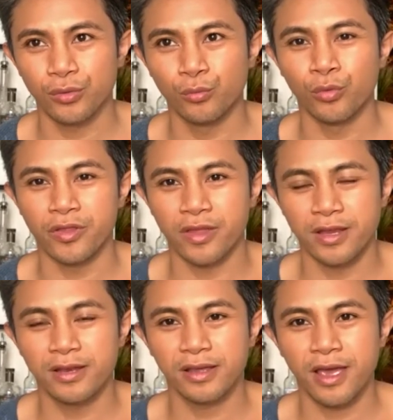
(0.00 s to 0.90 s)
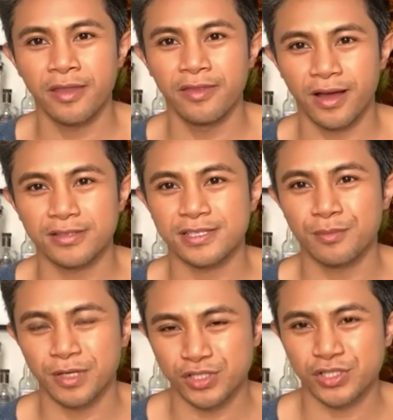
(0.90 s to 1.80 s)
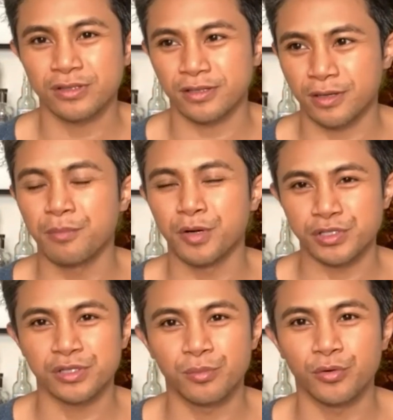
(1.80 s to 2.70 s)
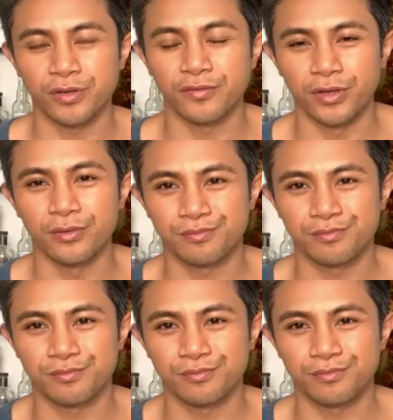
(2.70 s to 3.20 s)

within and not so much the commercial point of view.